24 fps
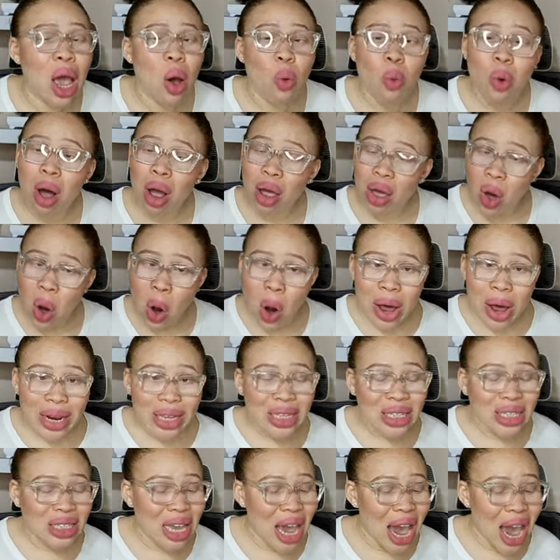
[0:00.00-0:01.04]
What God
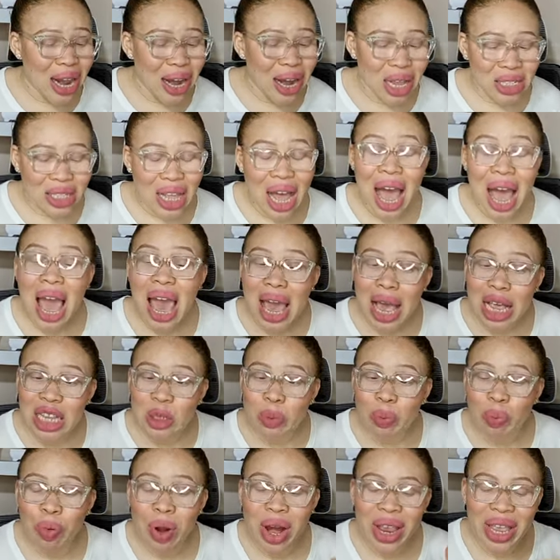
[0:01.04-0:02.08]
is saying is that He's
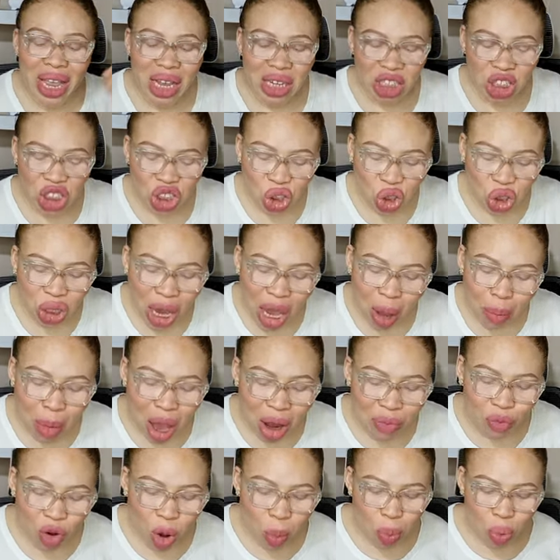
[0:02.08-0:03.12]
bringing shame
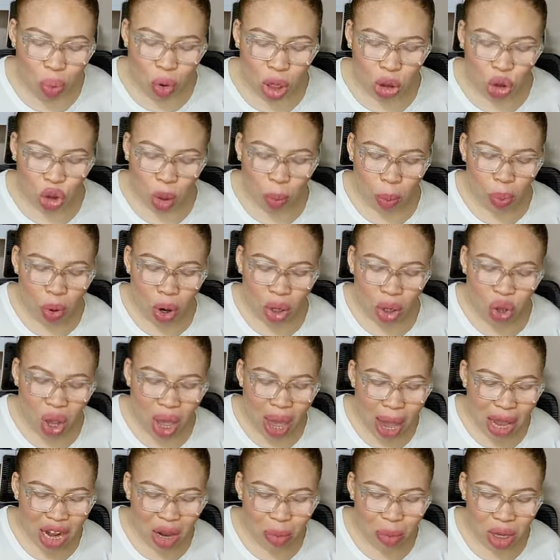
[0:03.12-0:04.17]
and reproach upon
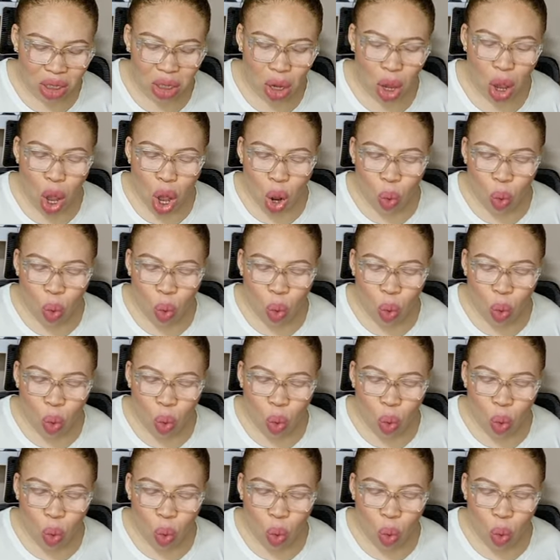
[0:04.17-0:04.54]
your enemies.